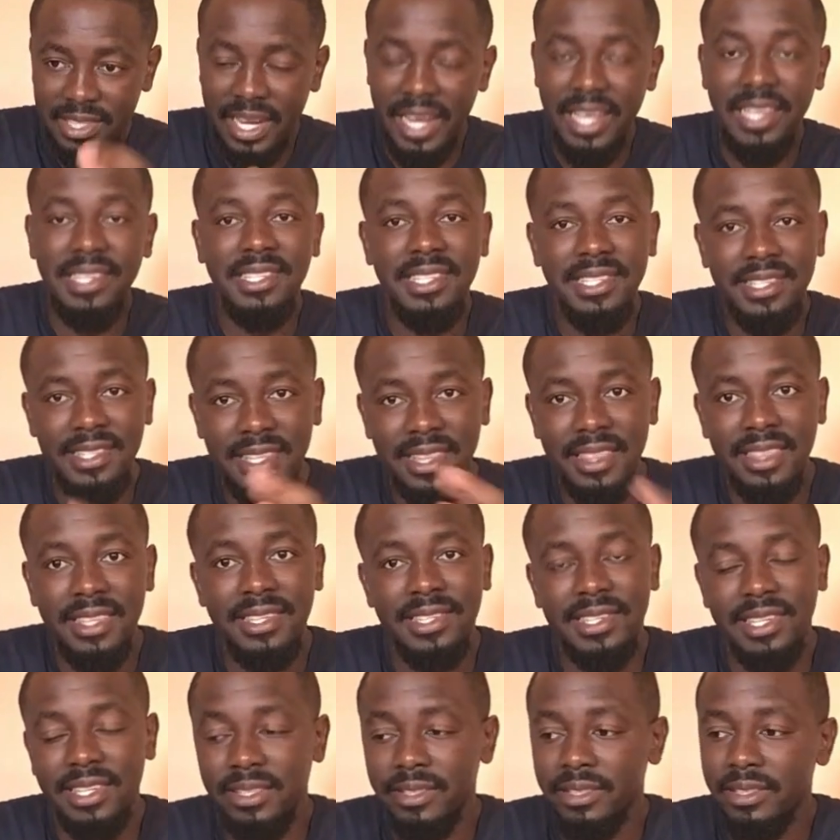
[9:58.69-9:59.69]
Dry season,
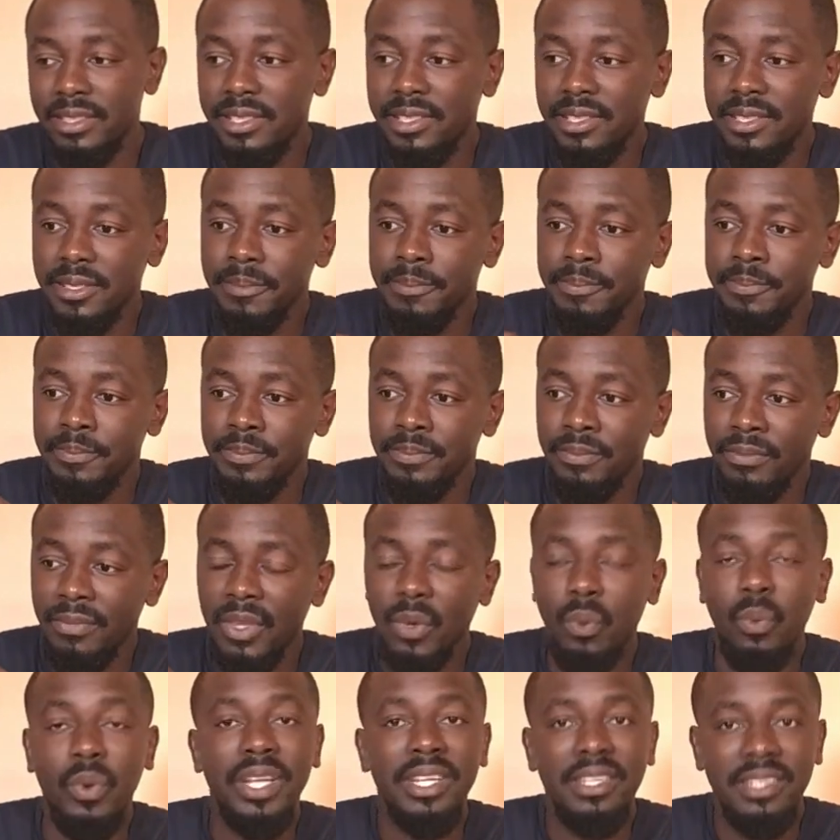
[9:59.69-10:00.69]
this illness
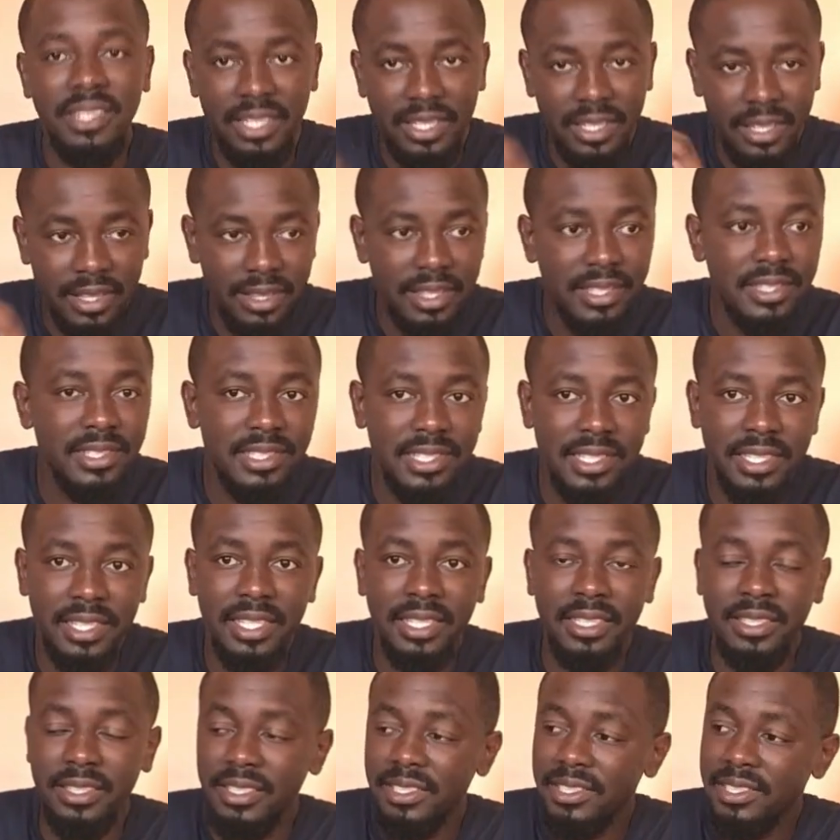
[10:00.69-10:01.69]
winter, this
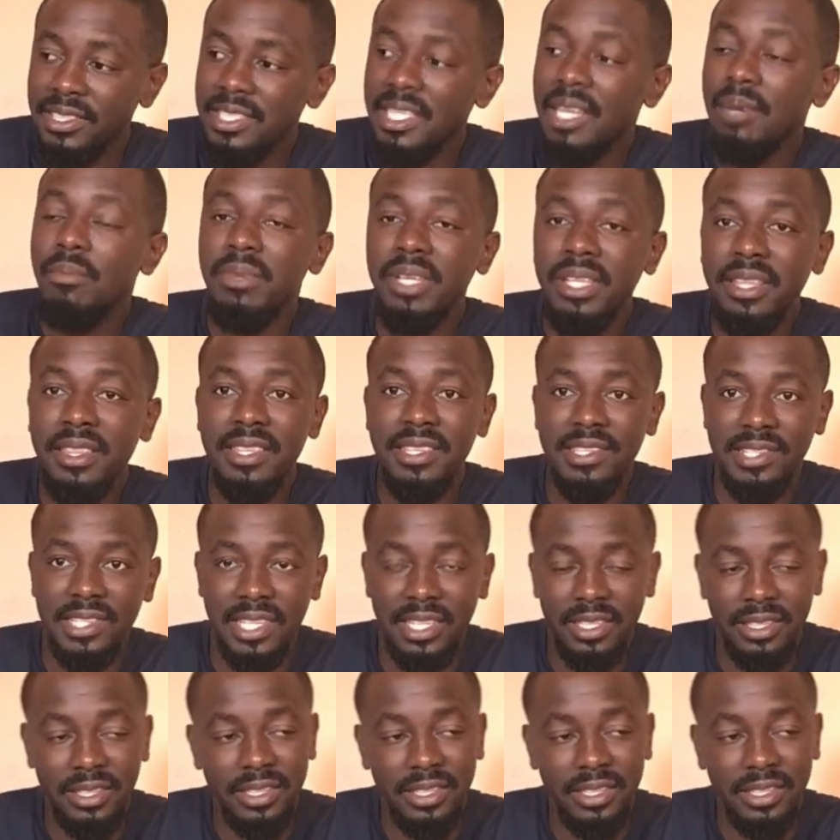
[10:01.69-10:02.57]
illness, summer, this